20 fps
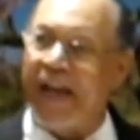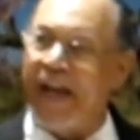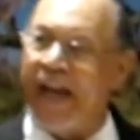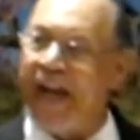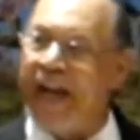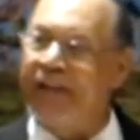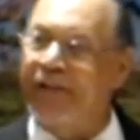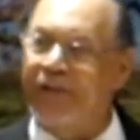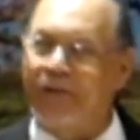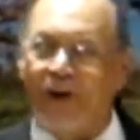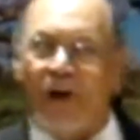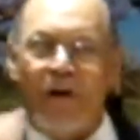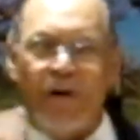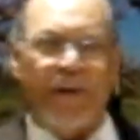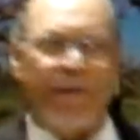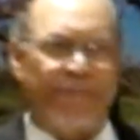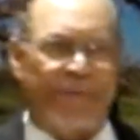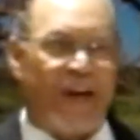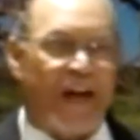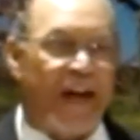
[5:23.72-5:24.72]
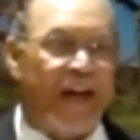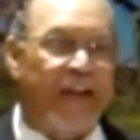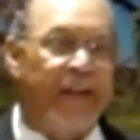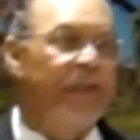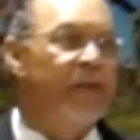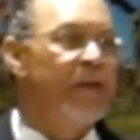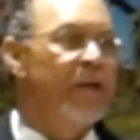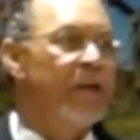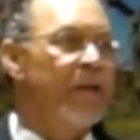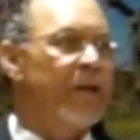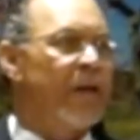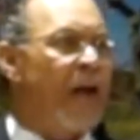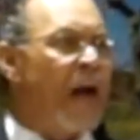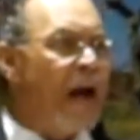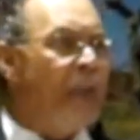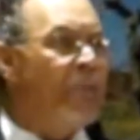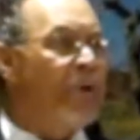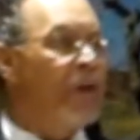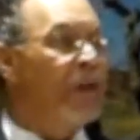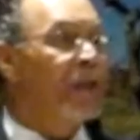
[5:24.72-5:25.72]
and glorify
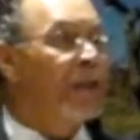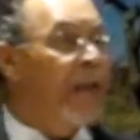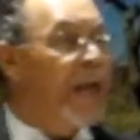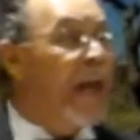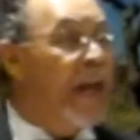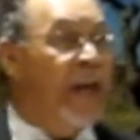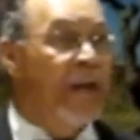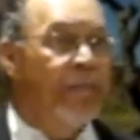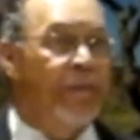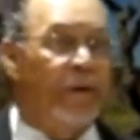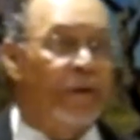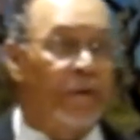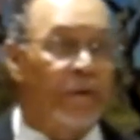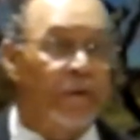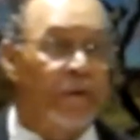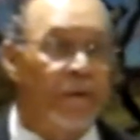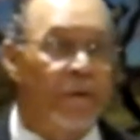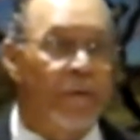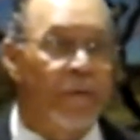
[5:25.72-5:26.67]
common labor